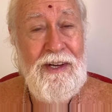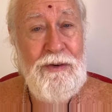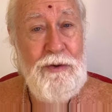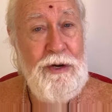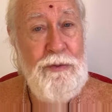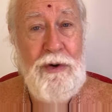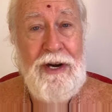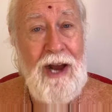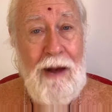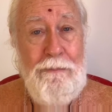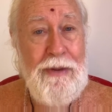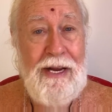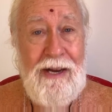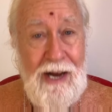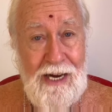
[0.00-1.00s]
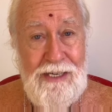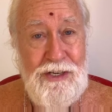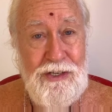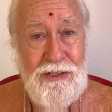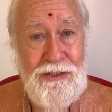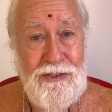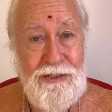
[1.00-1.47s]
We would not be
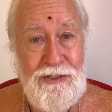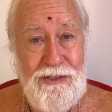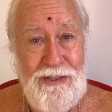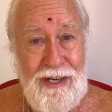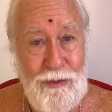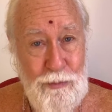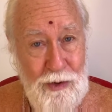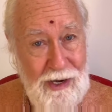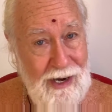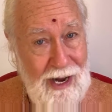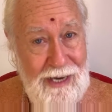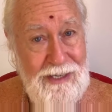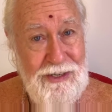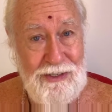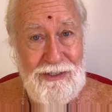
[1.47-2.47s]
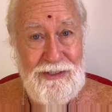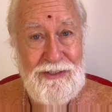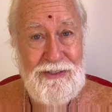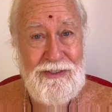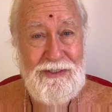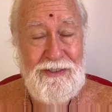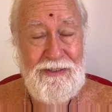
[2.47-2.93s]
conscious that we're conscious.